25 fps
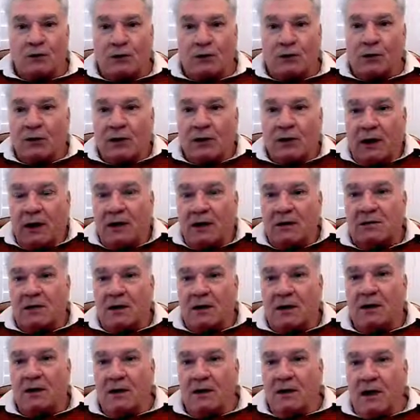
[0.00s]
Ćuk, here is
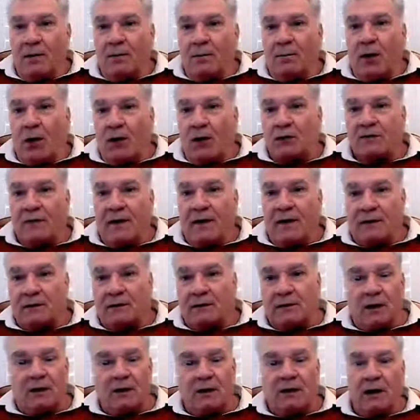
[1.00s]
a MOSFET,
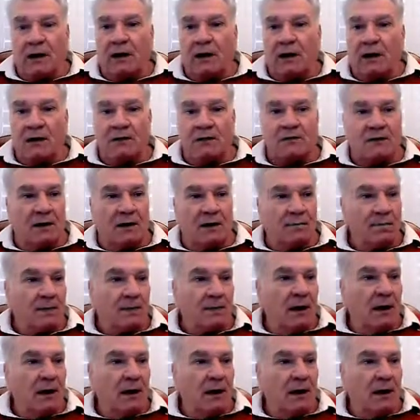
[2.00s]
here is a